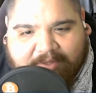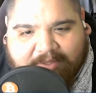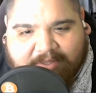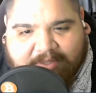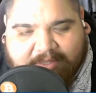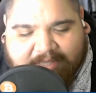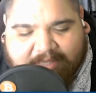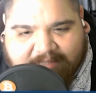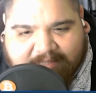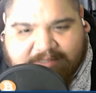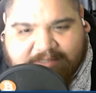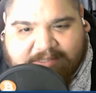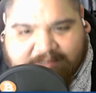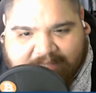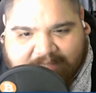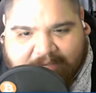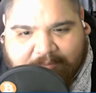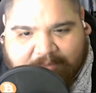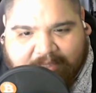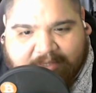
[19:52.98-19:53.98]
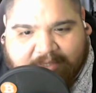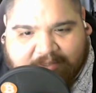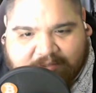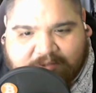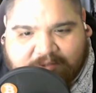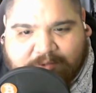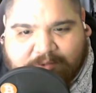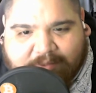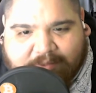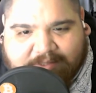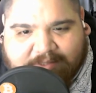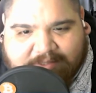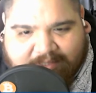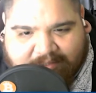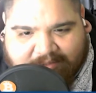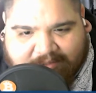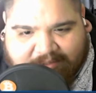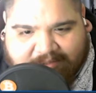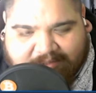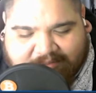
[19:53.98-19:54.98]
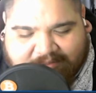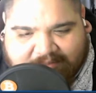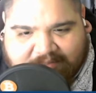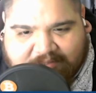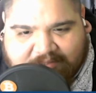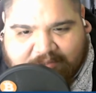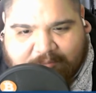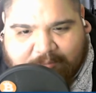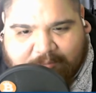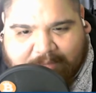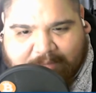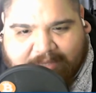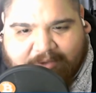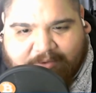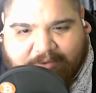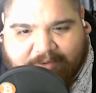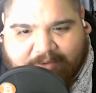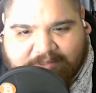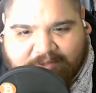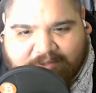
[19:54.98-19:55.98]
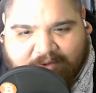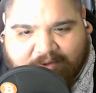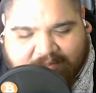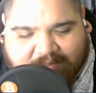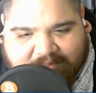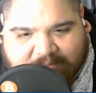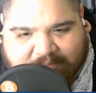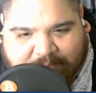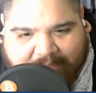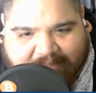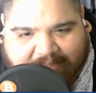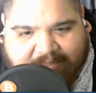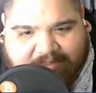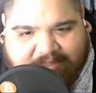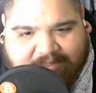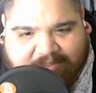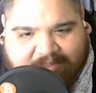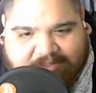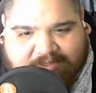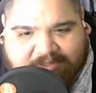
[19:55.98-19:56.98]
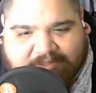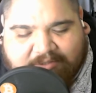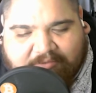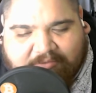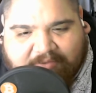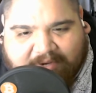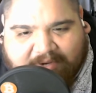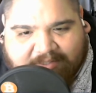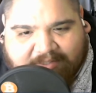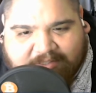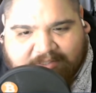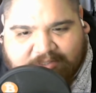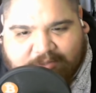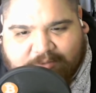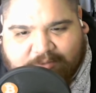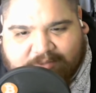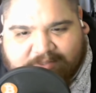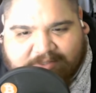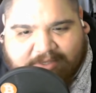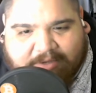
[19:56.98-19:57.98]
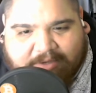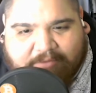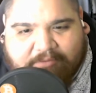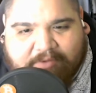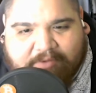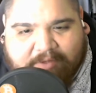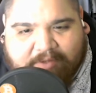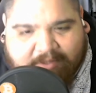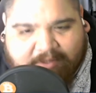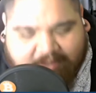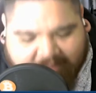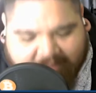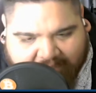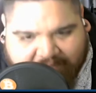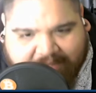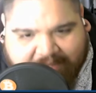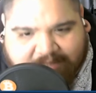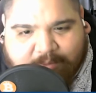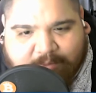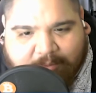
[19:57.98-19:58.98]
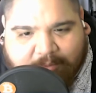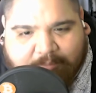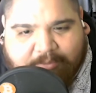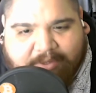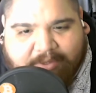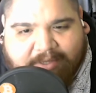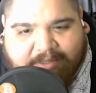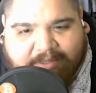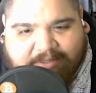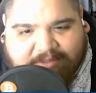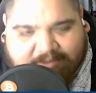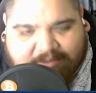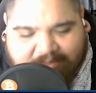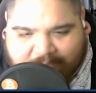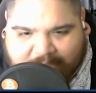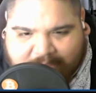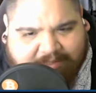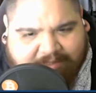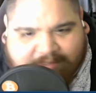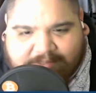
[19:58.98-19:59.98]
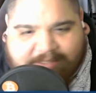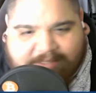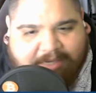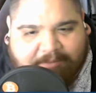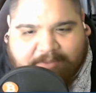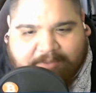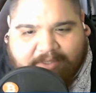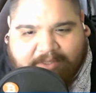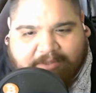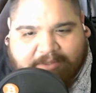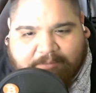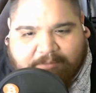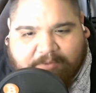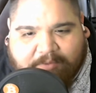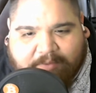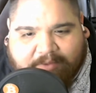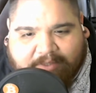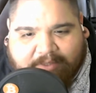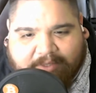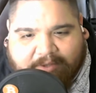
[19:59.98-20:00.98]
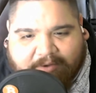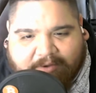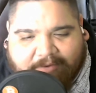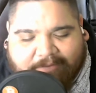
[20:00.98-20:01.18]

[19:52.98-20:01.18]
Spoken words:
is the same thing as storytelling, is making great songs, is paying attention to the finely tuned stuff. And that's what I'm bringing. And that's the same thing that I'm doing now.